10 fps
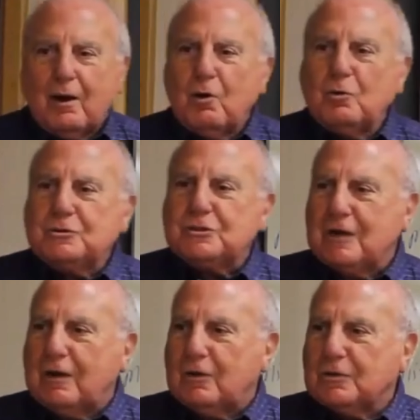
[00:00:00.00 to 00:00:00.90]
our own
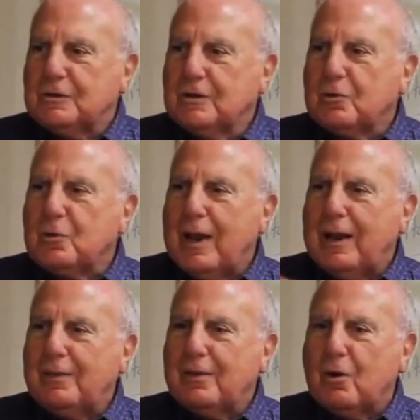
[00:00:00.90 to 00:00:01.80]
cells
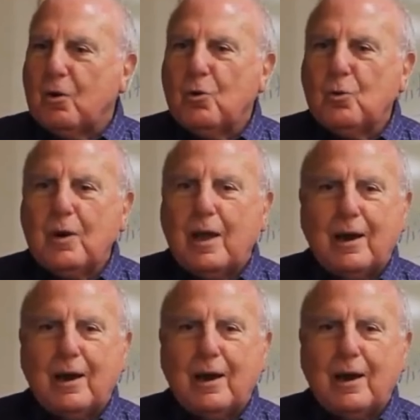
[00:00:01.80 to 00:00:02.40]
creating their own